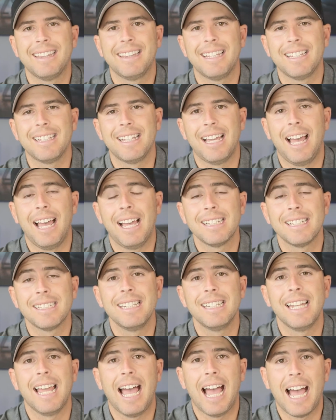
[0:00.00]
that
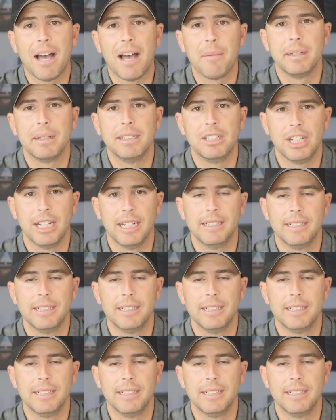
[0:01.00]
hasn't happened yet.